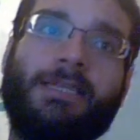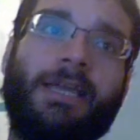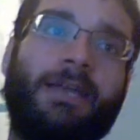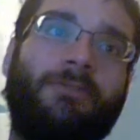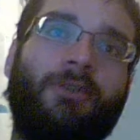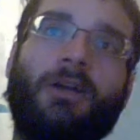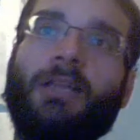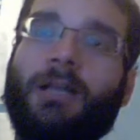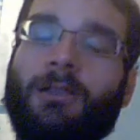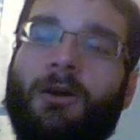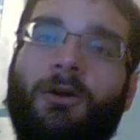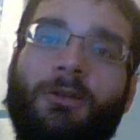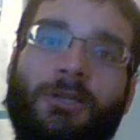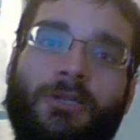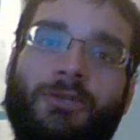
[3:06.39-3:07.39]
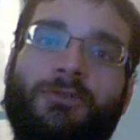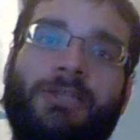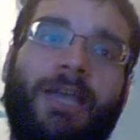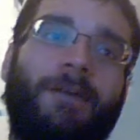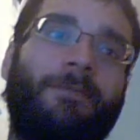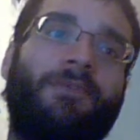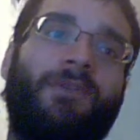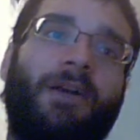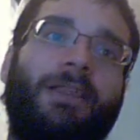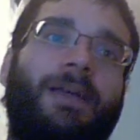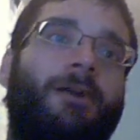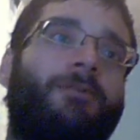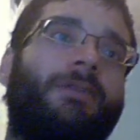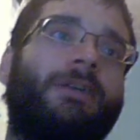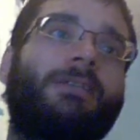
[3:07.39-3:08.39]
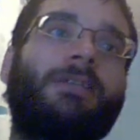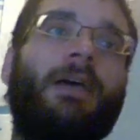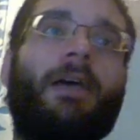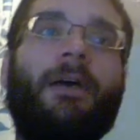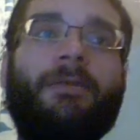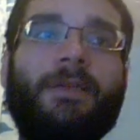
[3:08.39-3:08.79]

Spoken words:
say at 9 o'clock on a Tuesday, and we find out this